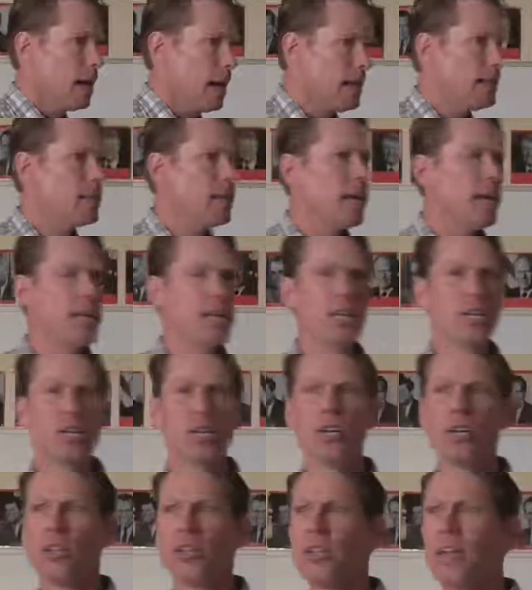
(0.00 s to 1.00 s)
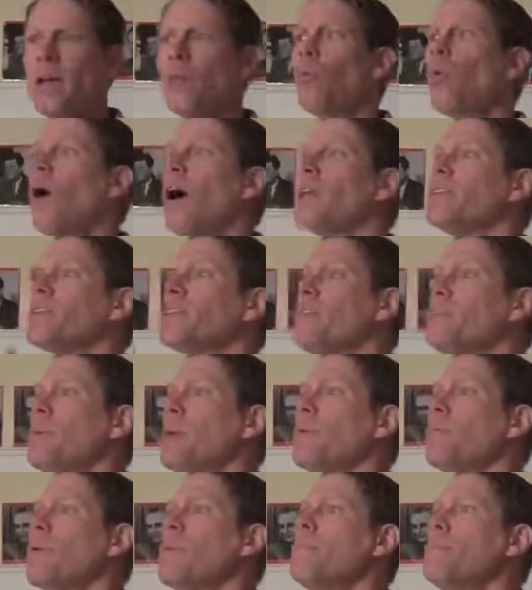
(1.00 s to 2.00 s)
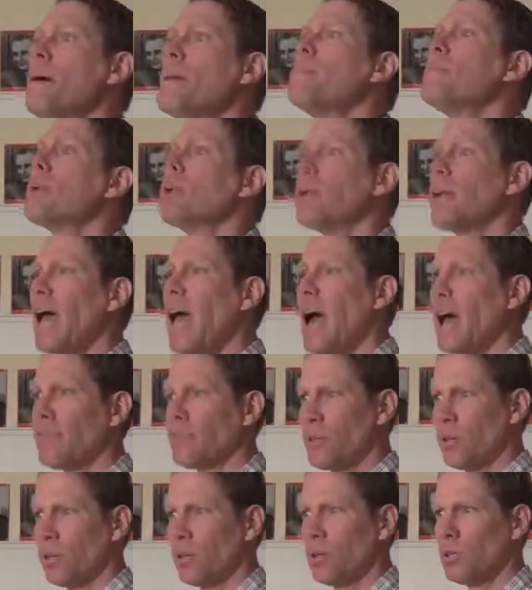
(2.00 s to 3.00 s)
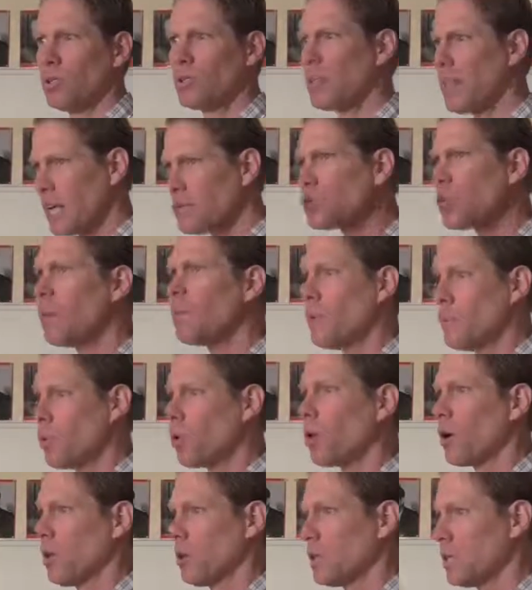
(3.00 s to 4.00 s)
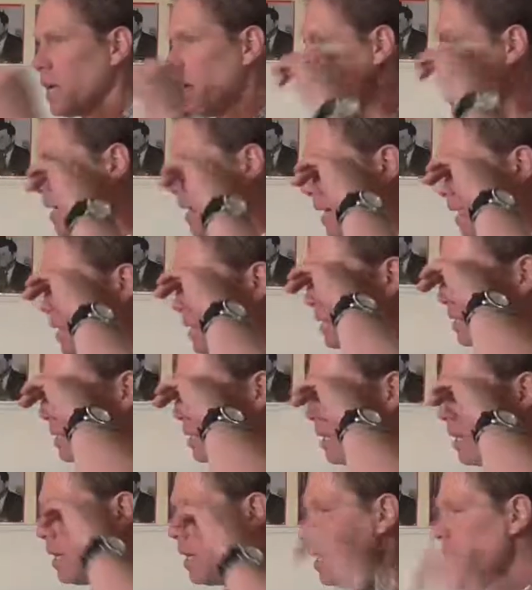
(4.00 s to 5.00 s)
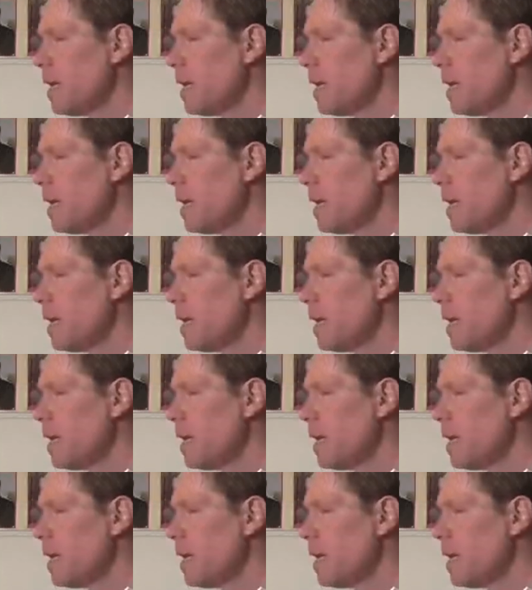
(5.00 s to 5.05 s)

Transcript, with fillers: And then they want to be remembered afterwards. So that's what Memorial Day is.